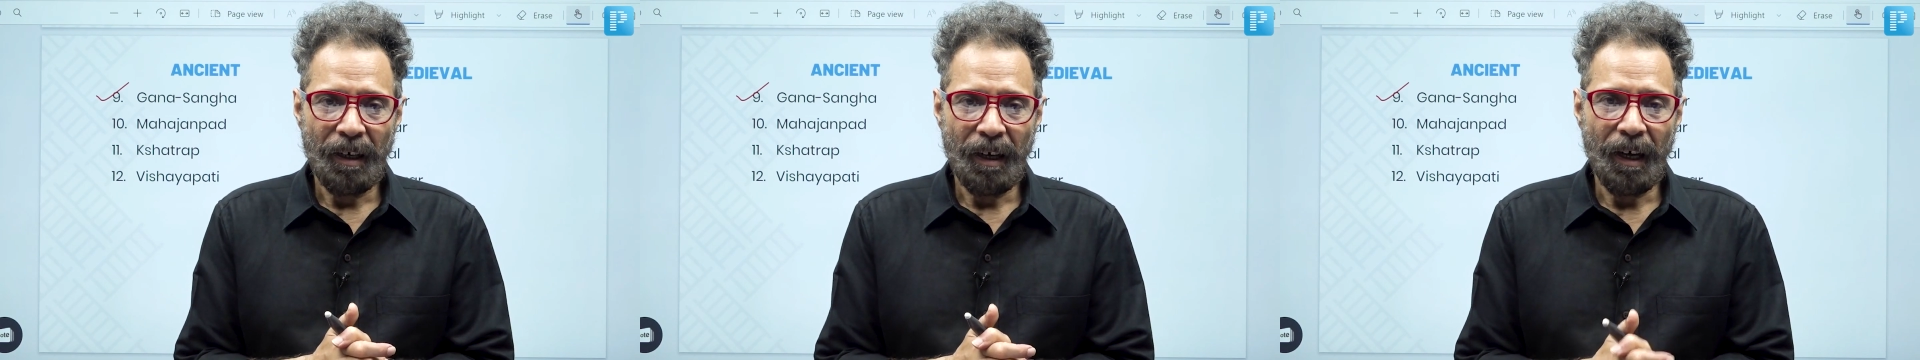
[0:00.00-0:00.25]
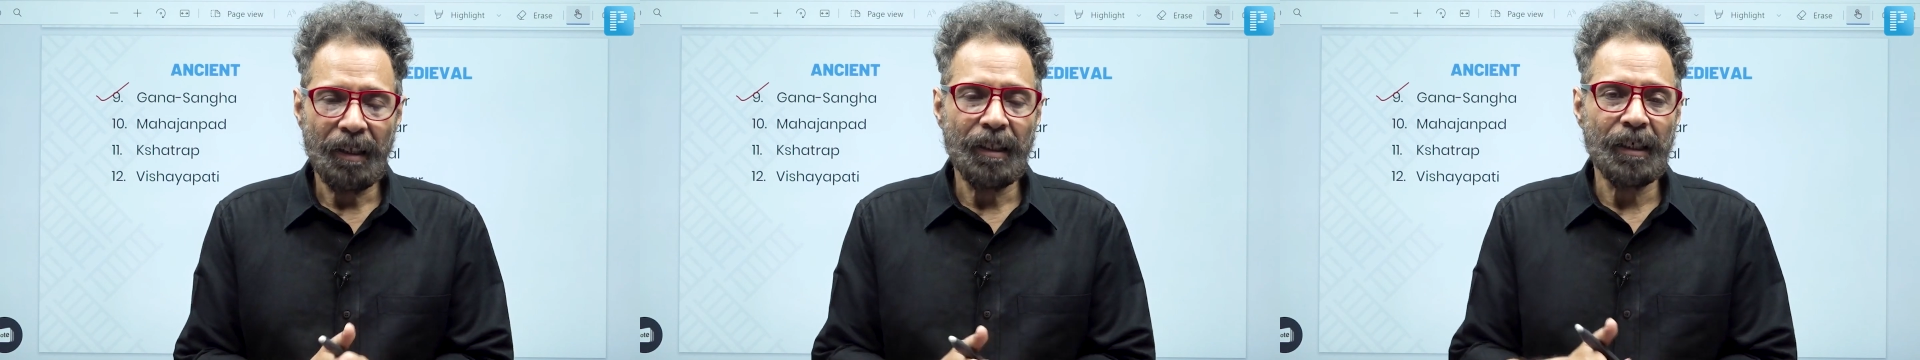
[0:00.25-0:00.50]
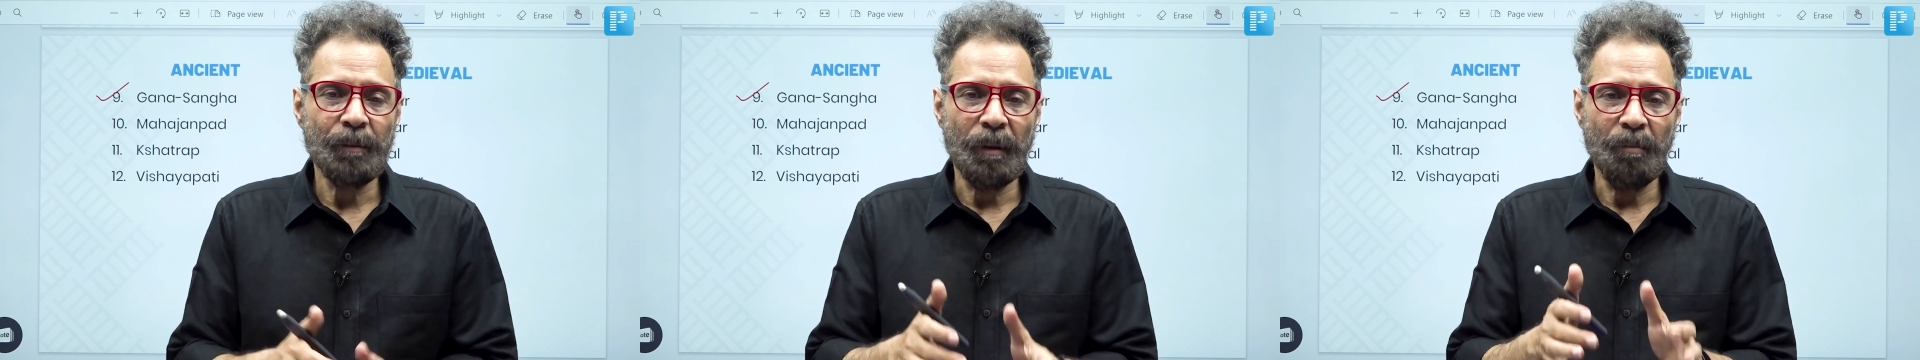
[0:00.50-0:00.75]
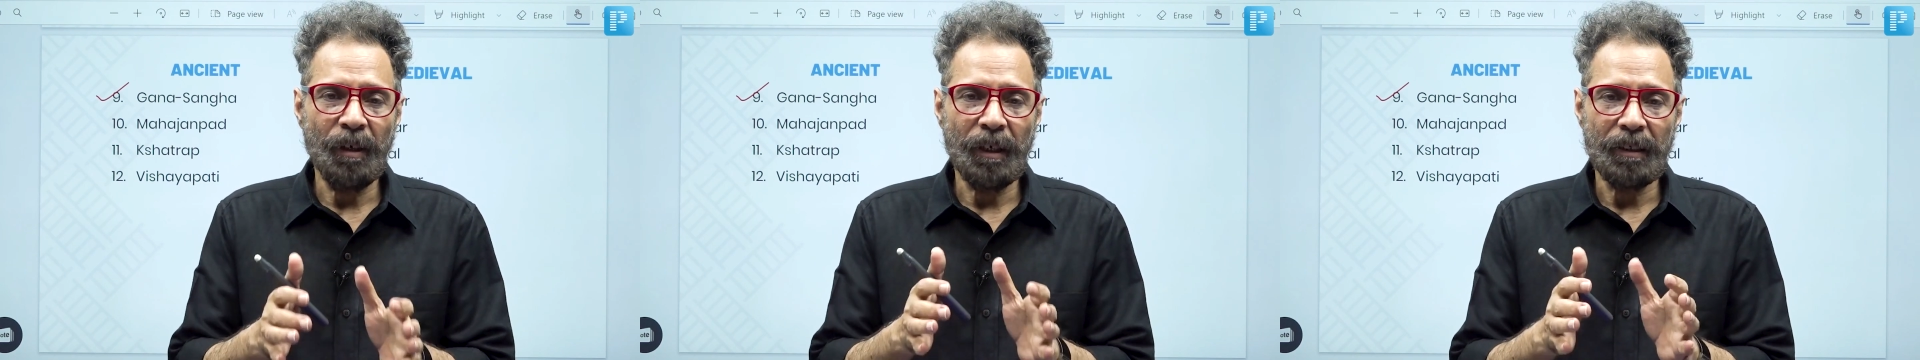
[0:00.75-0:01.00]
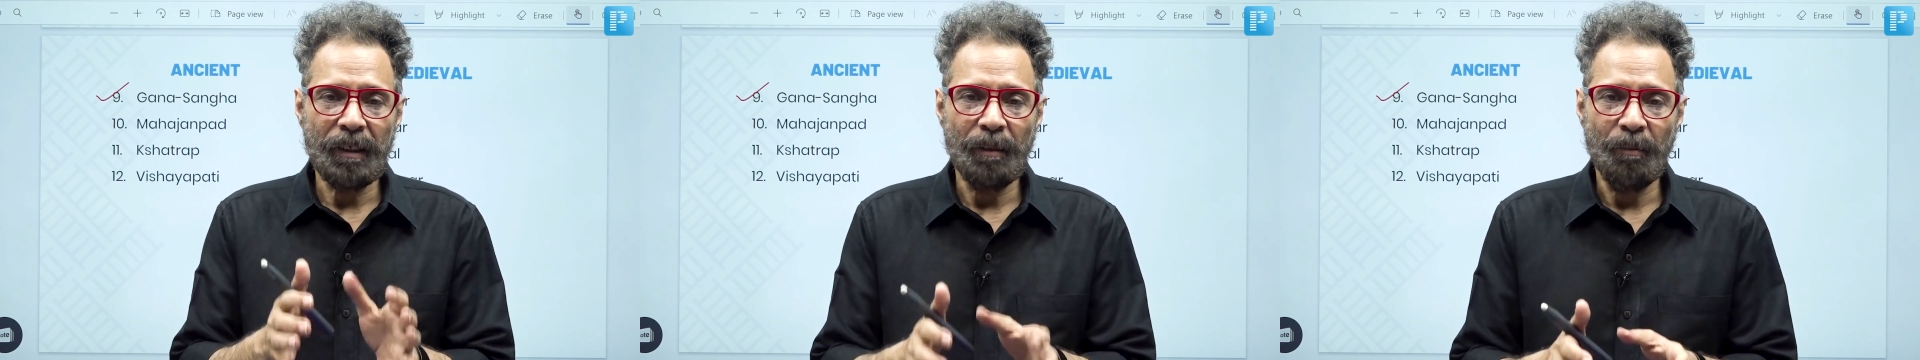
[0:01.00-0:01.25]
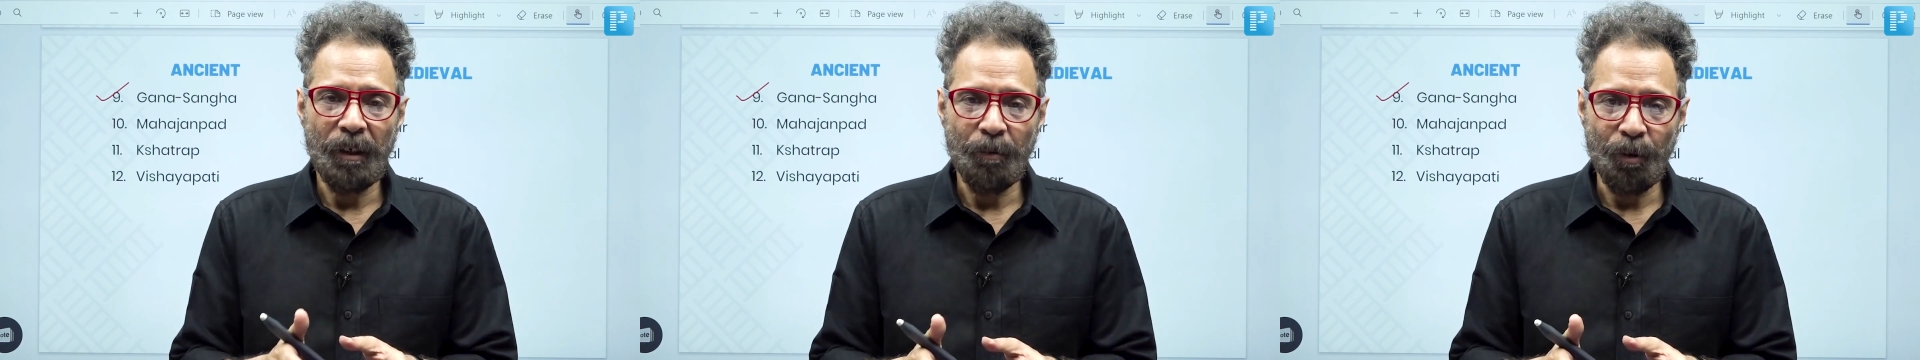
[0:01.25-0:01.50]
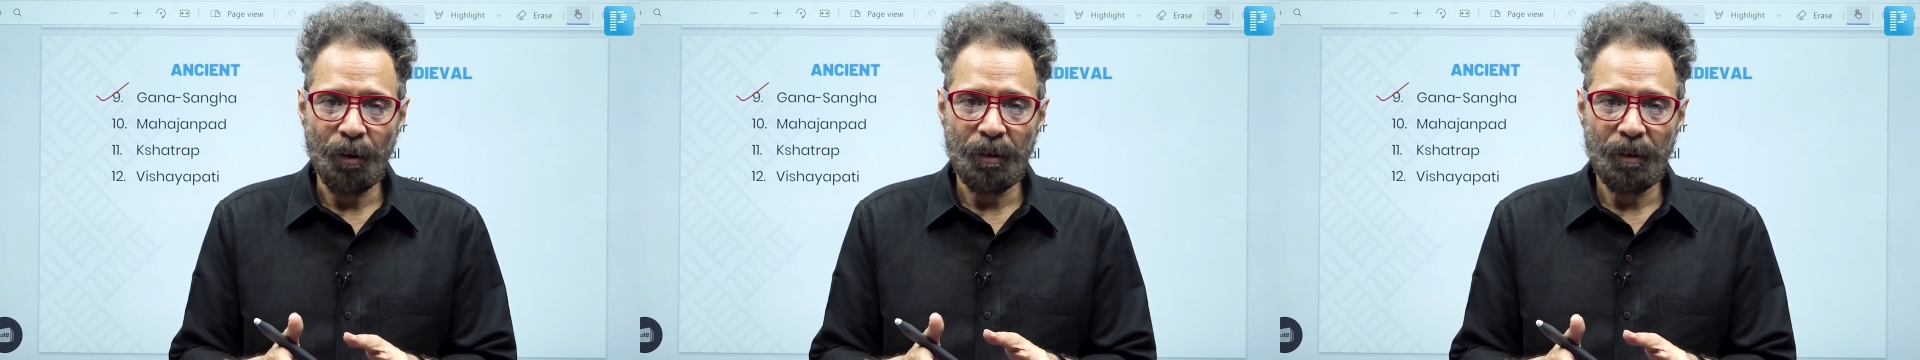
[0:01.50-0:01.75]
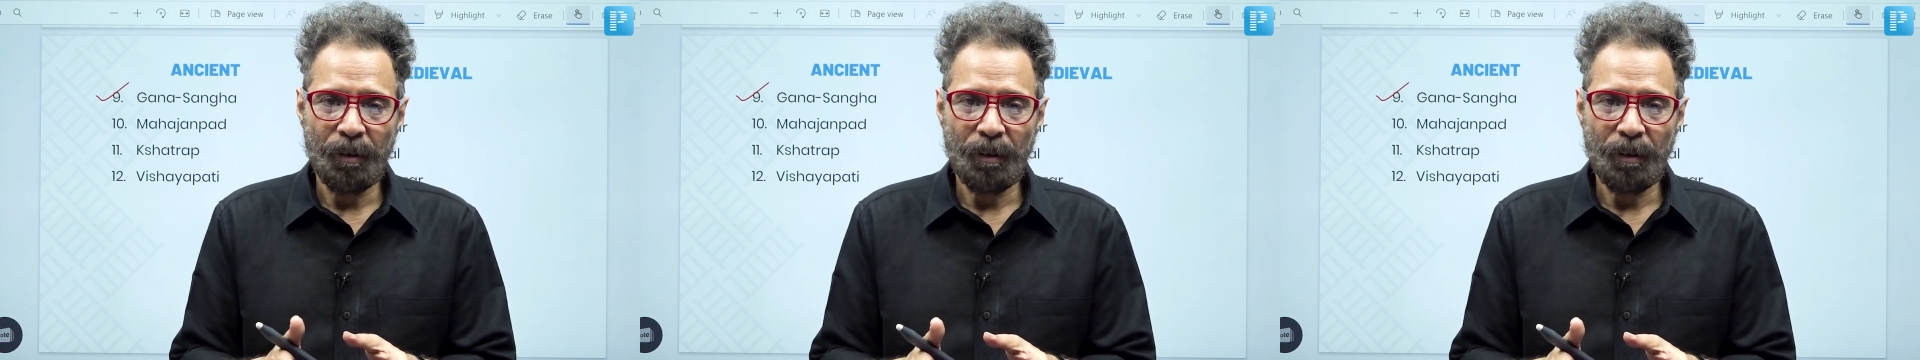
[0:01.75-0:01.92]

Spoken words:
And this public assembly was